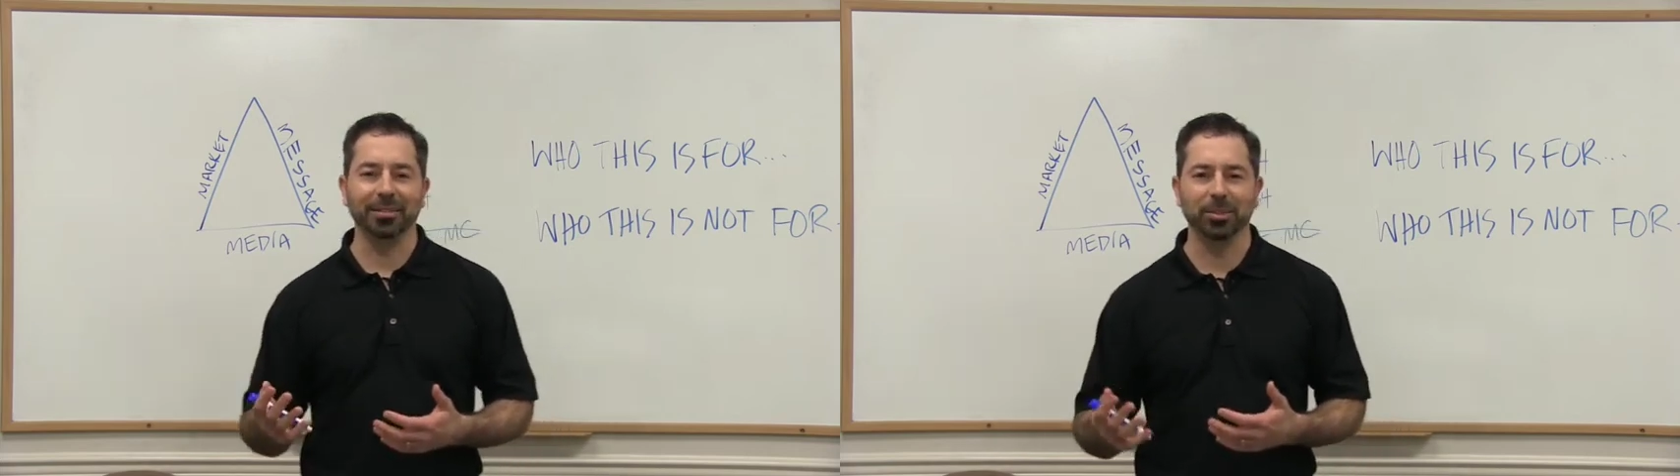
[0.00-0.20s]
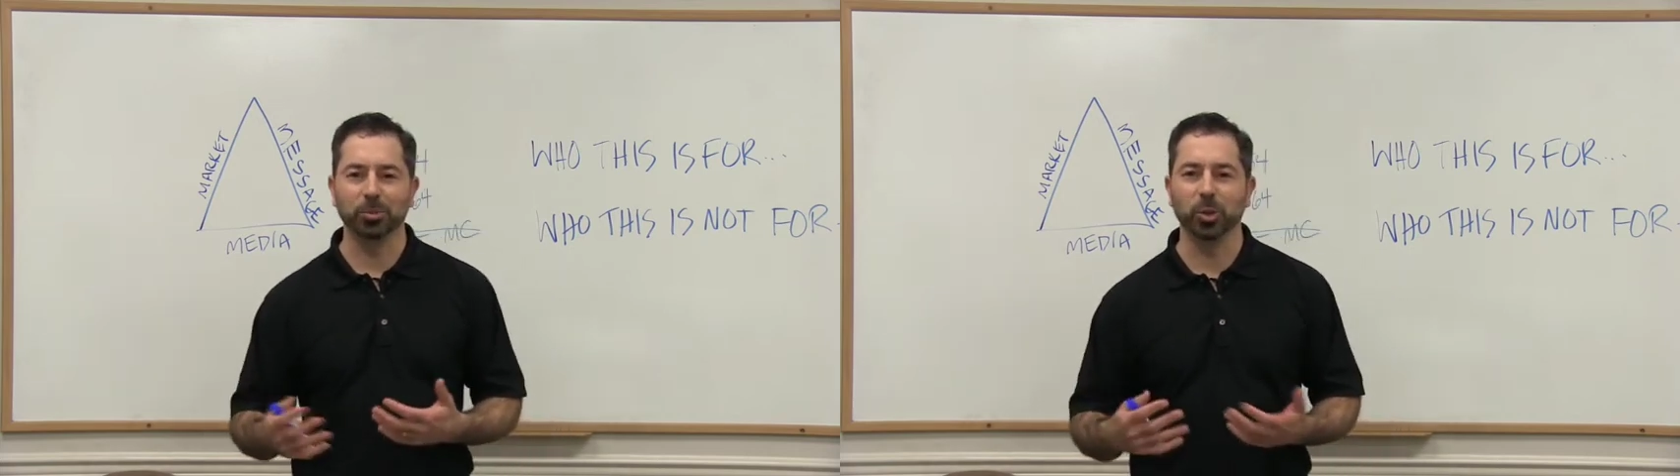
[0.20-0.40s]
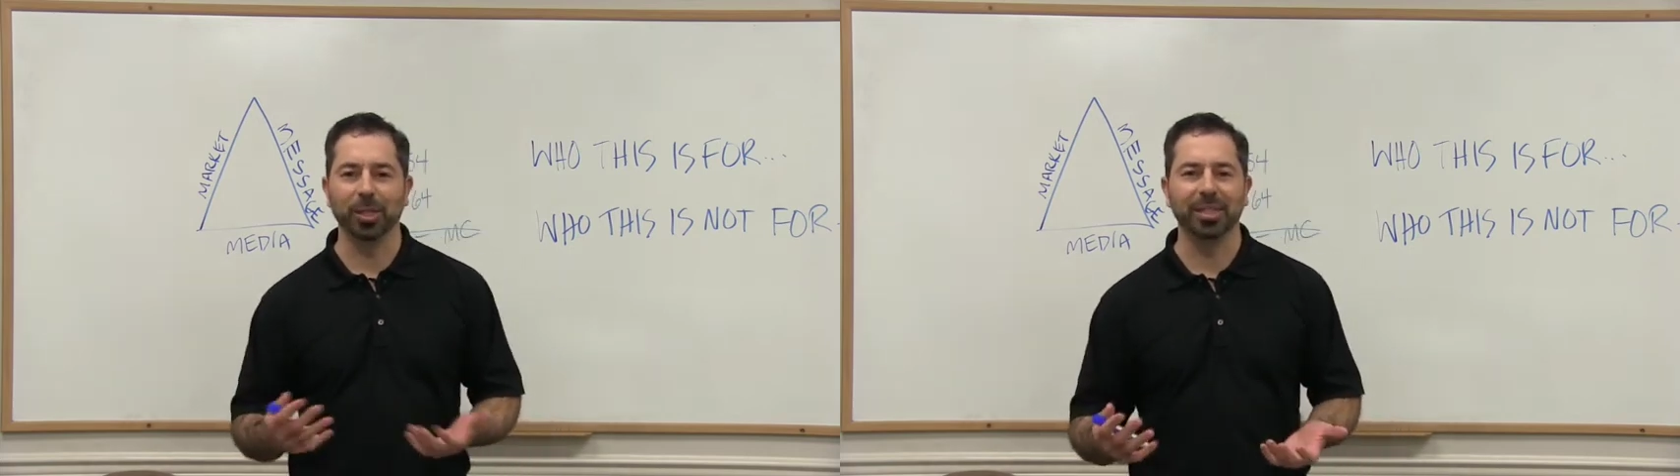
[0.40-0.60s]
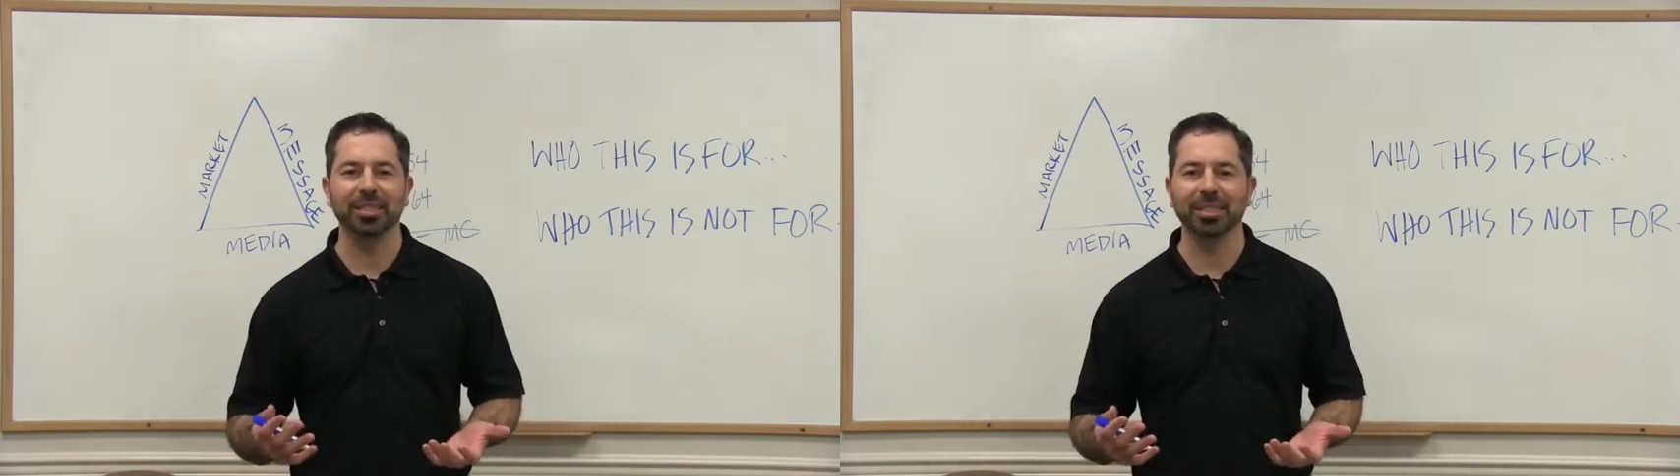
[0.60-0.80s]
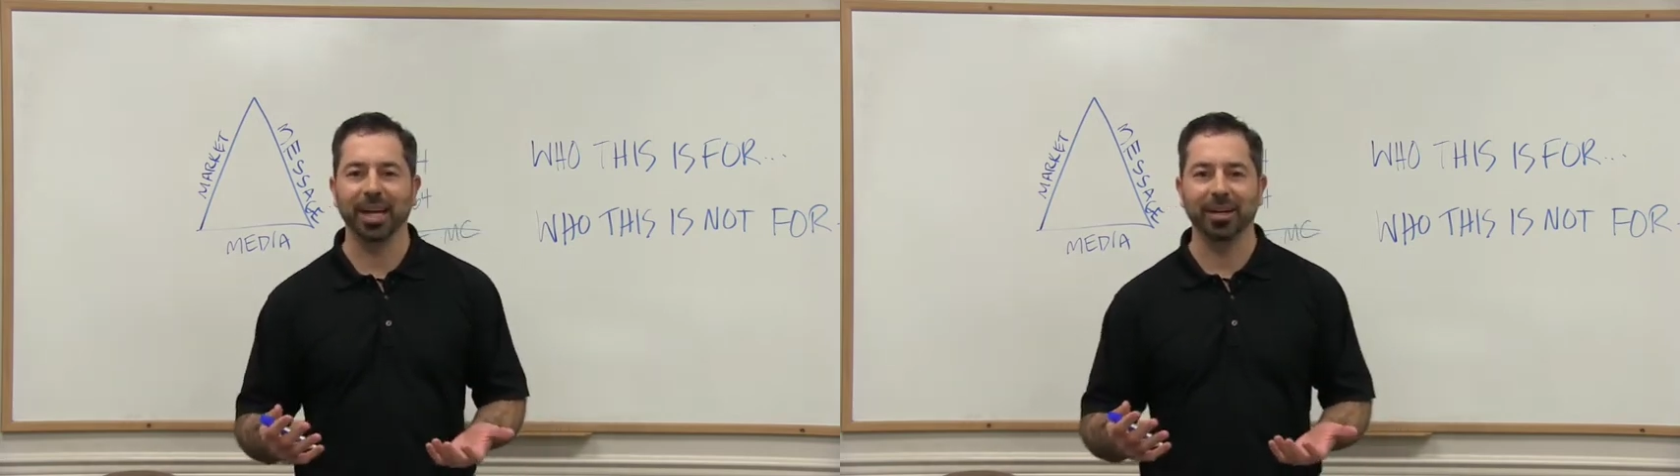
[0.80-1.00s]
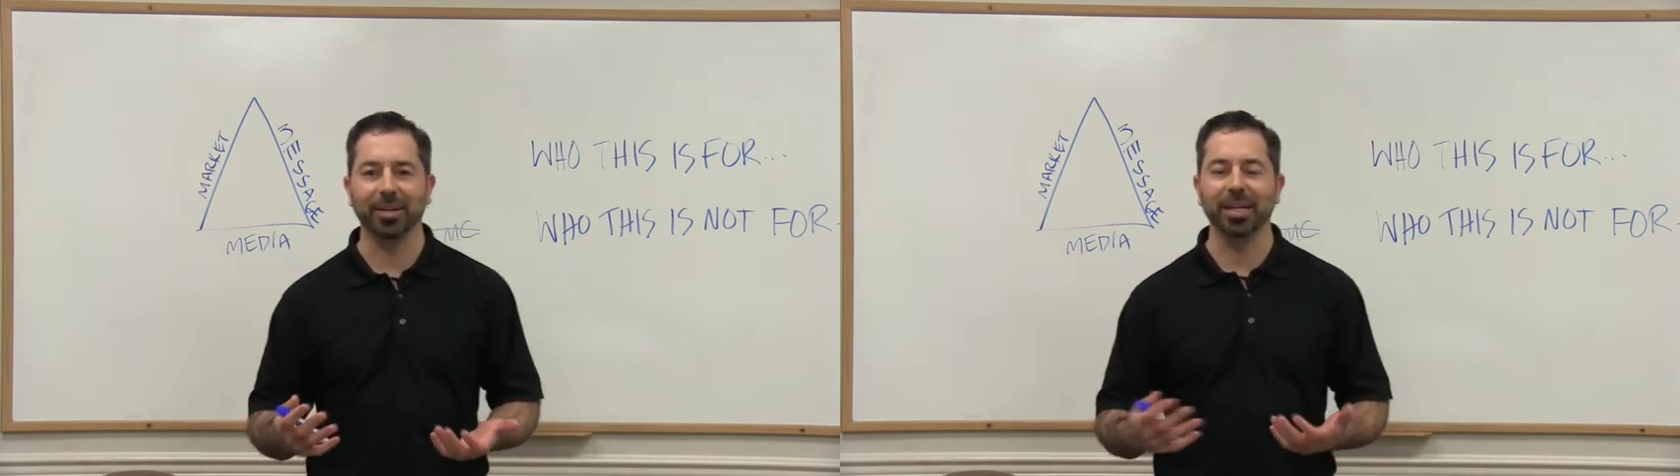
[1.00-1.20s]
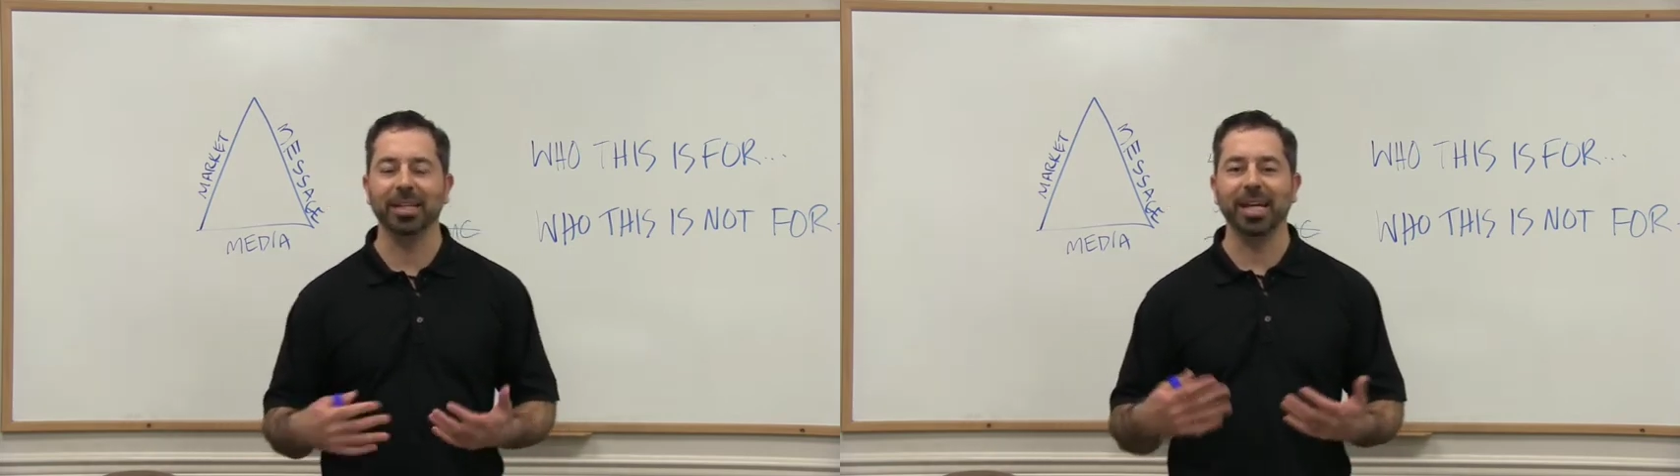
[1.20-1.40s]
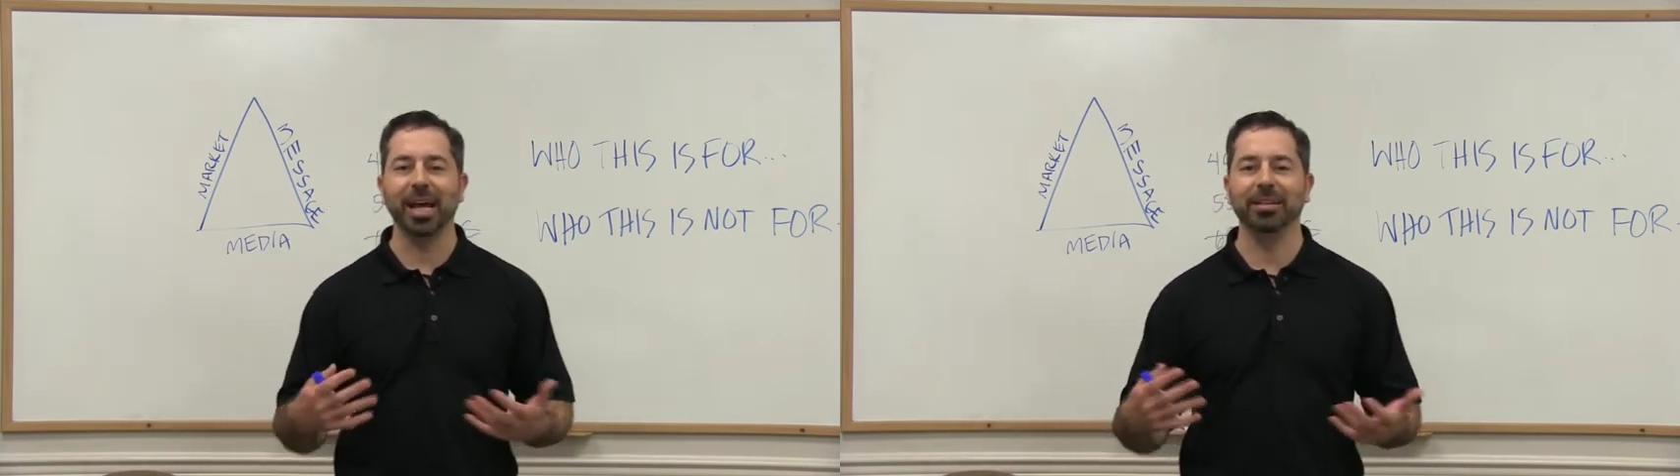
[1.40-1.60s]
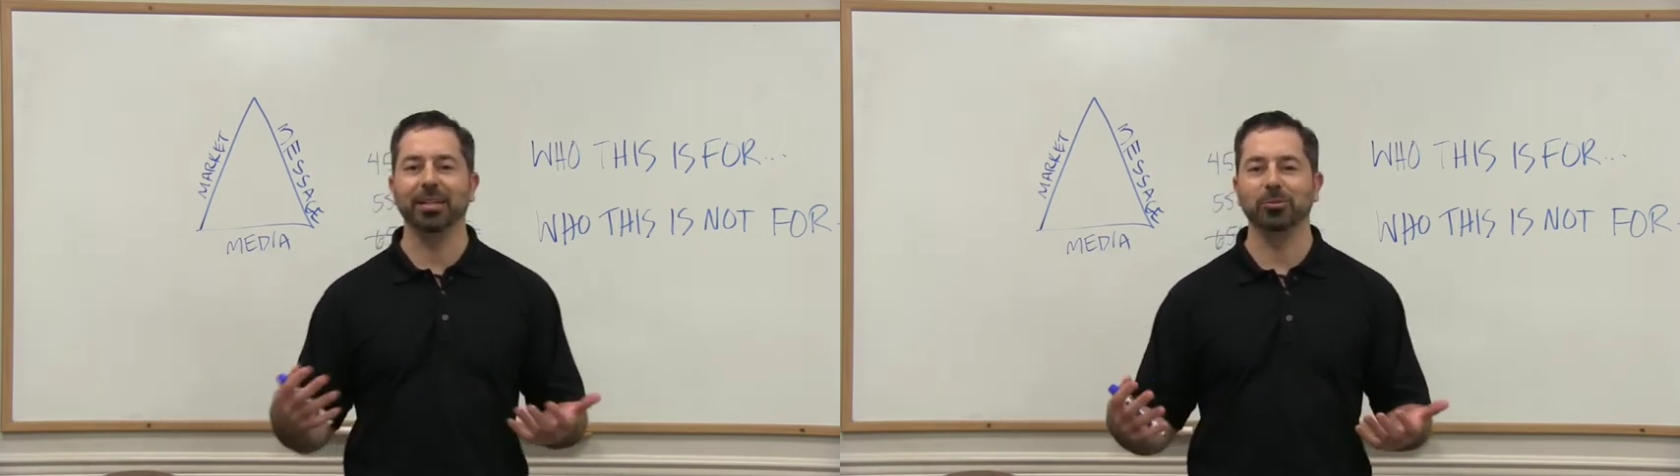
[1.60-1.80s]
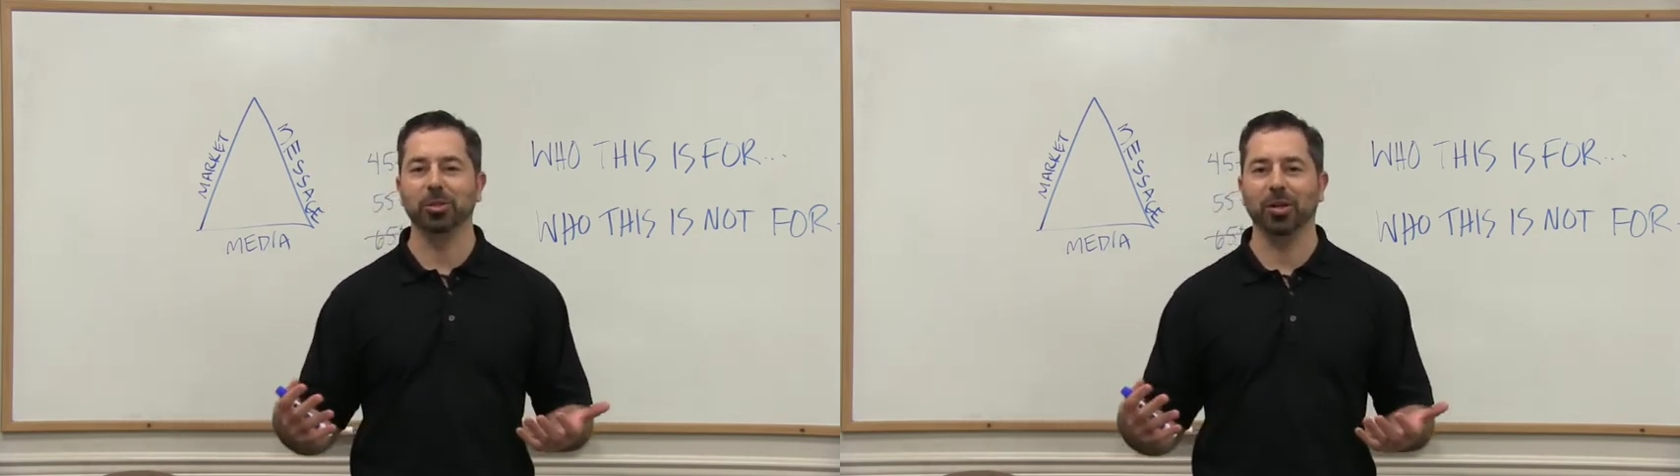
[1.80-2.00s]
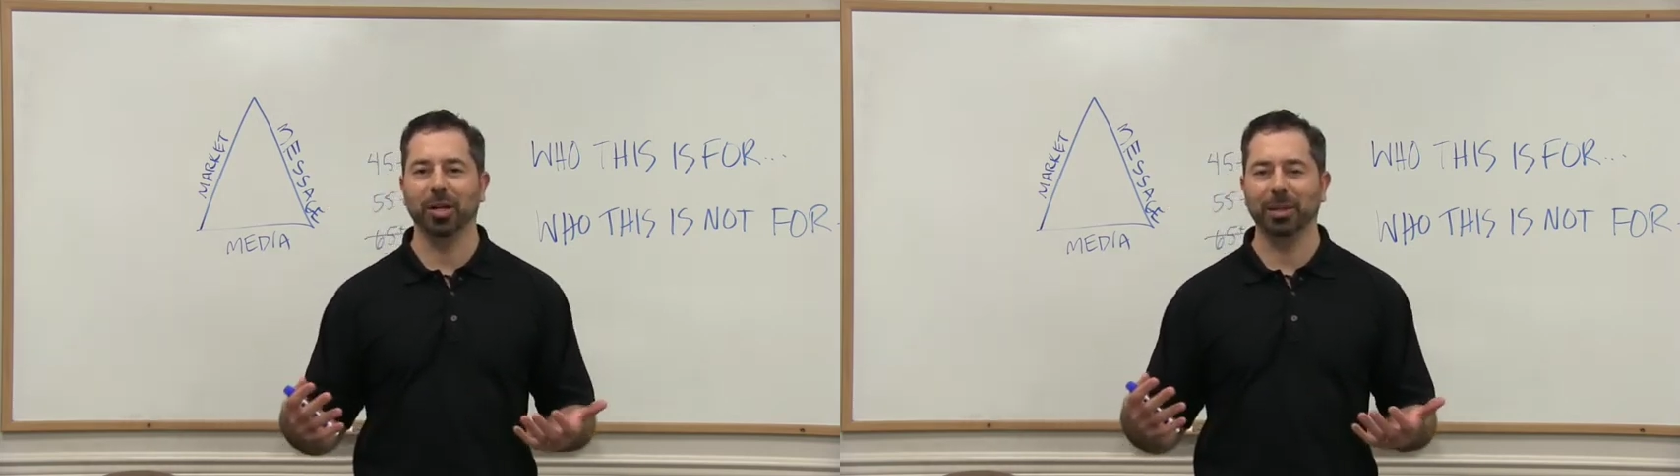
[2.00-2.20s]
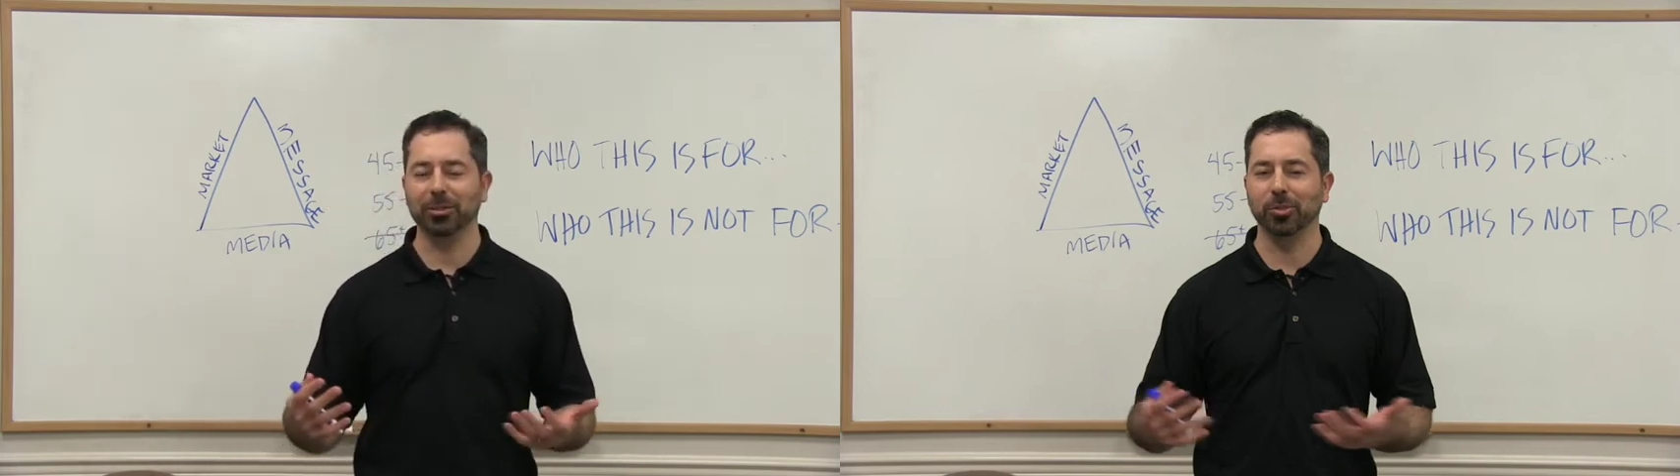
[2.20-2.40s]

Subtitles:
some sort of discount in the ad that he was talking about.